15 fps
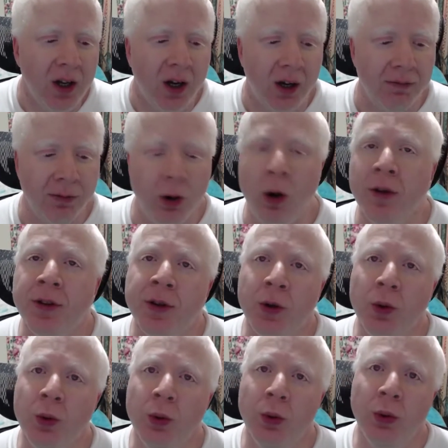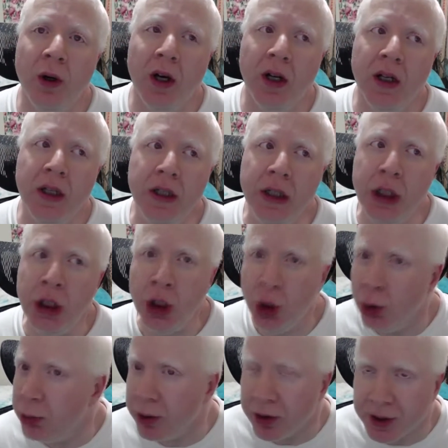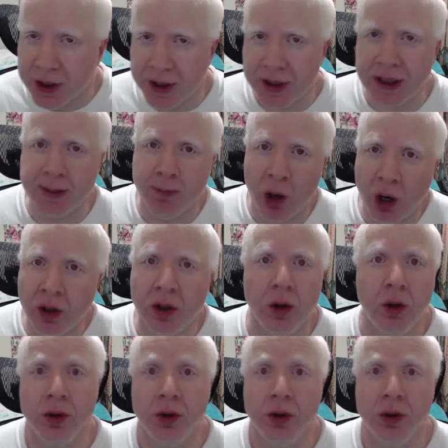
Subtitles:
I've gone through numerous smoke